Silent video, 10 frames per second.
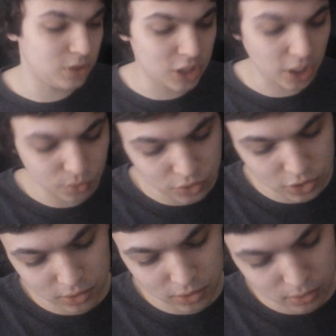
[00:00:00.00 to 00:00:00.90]

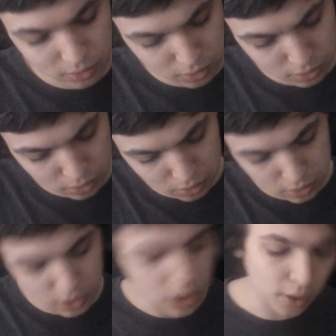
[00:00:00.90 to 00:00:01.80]
don't.
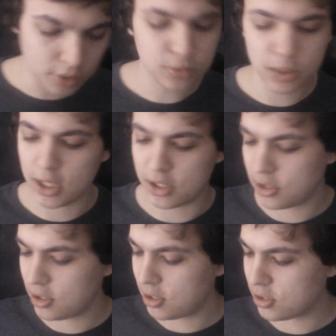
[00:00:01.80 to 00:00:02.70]
Oh, this one
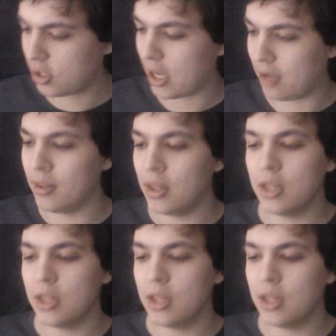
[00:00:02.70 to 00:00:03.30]
does. That's okay.